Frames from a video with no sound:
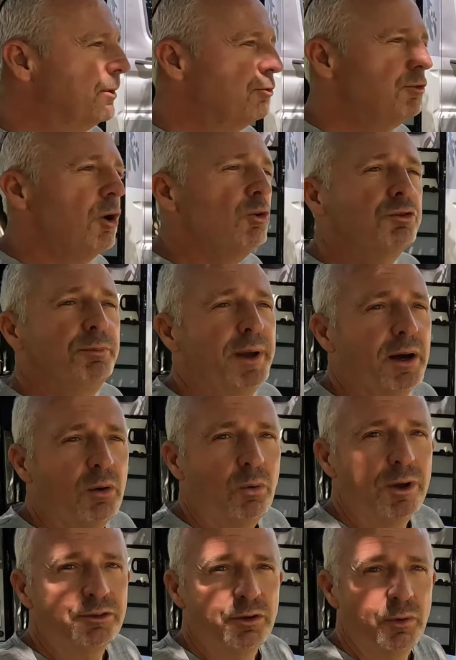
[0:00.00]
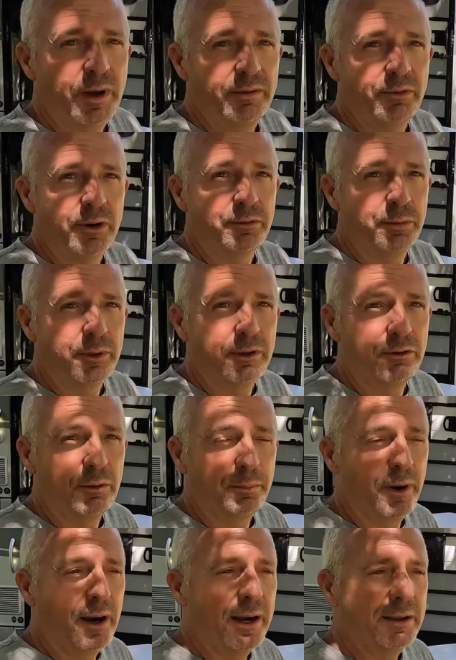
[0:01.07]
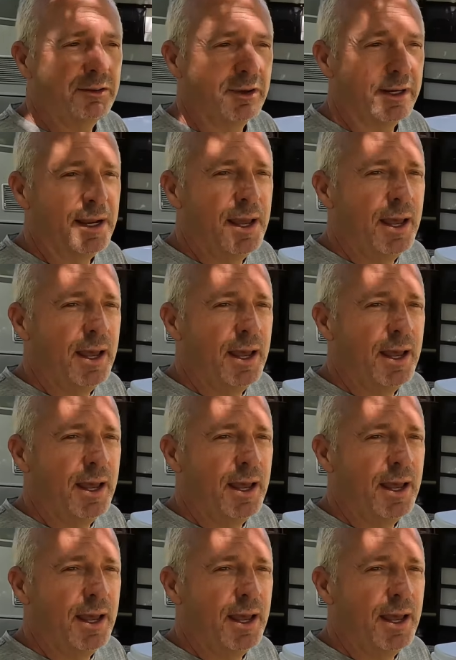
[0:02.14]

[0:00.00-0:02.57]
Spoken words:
no smell whatsoever. It's really surprising.